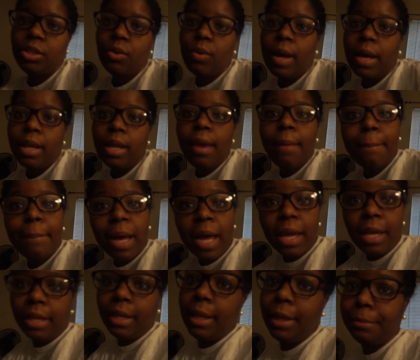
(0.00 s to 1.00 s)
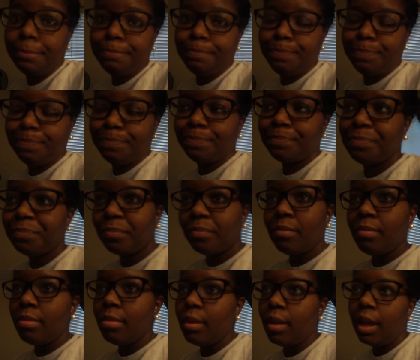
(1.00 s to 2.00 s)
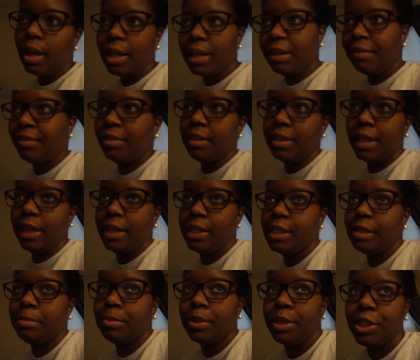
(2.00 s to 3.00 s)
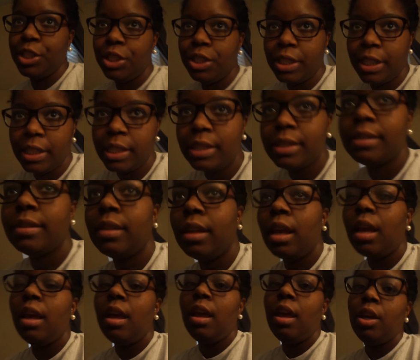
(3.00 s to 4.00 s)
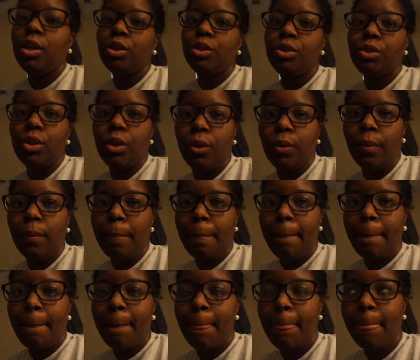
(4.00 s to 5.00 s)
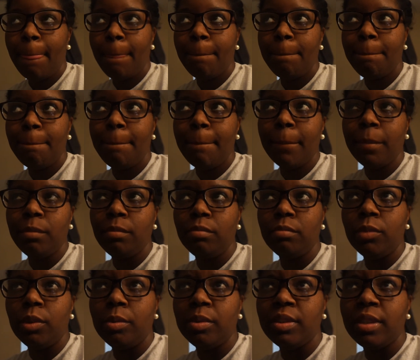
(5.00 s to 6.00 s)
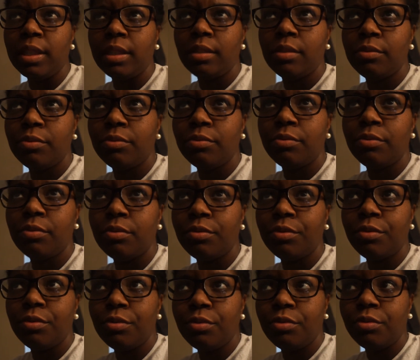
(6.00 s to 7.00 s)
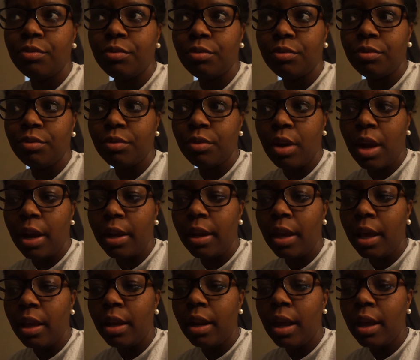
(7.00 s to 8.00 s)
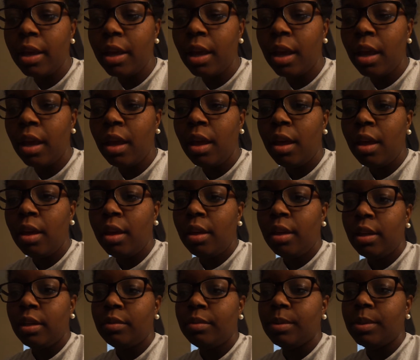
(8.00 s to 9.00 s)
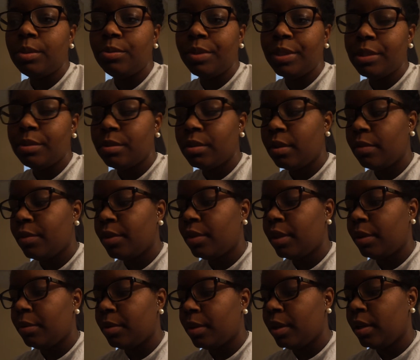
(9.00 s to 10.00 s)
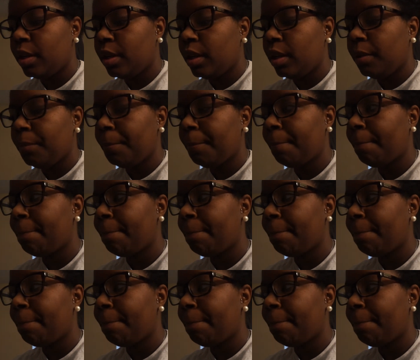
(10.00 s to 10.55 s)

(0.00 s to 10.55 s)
so I didn't buy any. I never look at expiration dates. So, what was this? Friday night? When his friends was over and they were cooking.